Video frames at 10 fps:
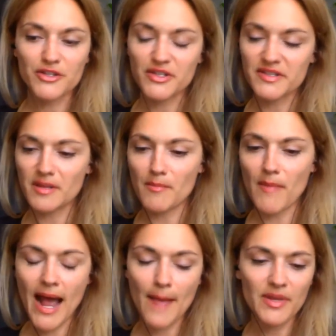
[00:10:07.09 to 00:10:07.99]
just the
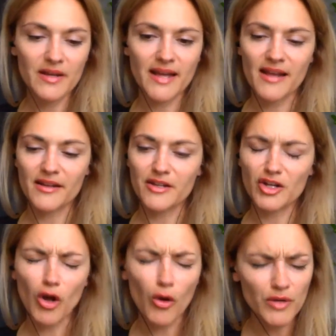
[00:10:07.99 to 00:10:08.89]
map and
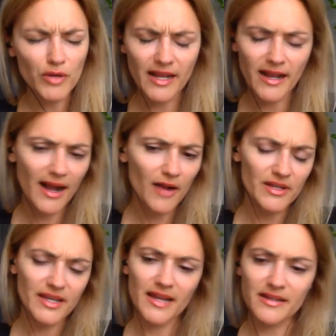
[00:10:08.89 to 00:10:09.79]
coding how
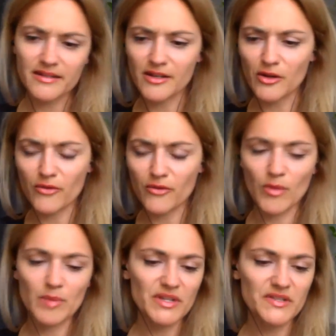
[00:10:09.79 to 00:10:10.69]
to get, you know, from
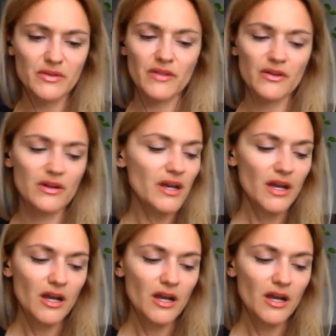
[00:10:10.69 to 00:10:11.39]
one place to another.